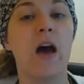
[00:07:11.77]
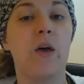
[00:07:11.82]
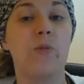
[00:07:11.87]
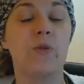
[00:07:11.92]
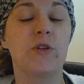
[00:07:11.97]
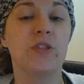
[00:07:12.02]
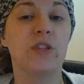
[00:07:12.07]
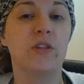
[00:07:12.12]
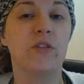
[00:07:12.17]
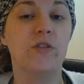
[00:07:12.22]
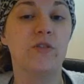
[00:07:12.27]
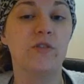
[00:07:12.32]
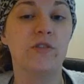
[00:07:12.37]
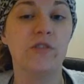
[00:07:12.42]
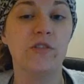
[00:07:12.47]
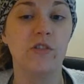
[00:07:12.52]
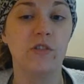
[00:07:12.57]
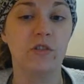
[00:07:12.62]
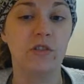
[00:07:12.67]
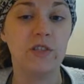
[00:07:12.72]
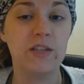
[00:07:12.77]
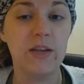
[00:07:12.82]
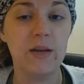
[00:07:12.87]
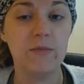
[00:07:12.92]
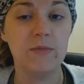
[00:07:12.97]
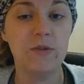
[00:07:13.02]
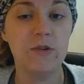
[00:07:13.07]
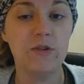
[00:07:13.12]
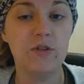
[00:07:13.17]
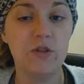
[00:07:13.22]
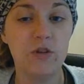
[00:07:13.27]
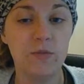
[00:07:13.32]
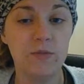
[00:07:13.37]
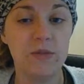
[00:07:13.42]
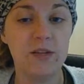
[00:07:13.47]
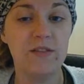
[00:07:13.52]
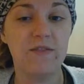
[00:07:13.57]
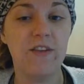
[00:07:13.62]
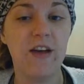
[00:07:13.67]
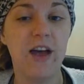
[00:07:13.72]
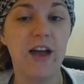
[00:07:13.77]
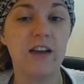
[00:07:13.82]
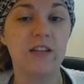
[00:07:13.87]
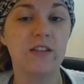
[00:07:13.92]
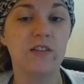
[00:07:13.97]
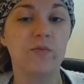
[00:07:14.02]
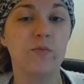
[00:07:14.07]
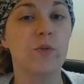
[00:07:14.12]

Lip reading: which includes neural tube defects,